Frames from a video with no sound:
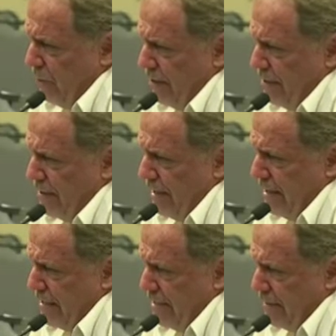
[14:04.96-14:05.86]
with
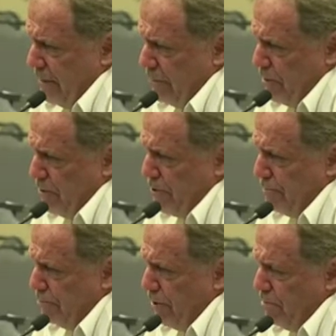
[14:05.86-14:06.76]
some of the
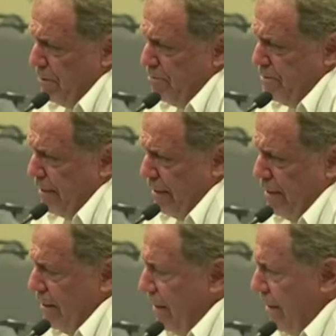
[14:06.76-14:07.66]
pollution problems,
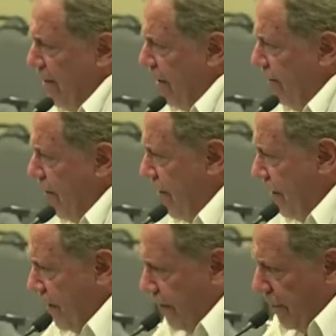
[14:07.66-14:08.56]

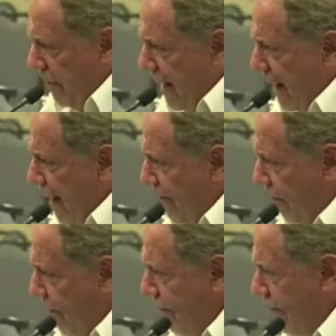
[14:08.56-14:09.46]
diverting of the MacArthur
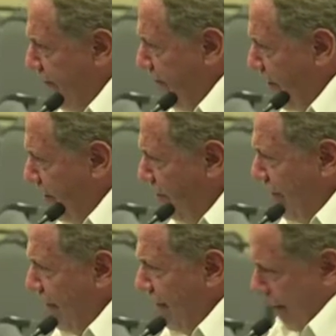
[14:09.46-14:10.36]
River itself,
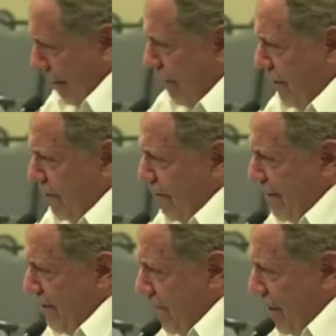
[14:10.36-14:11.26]
which
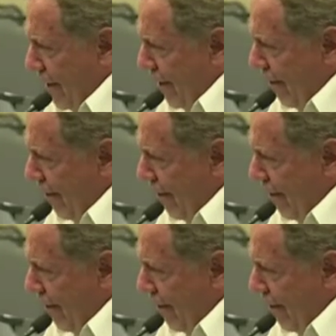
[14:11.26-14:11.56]
must have been a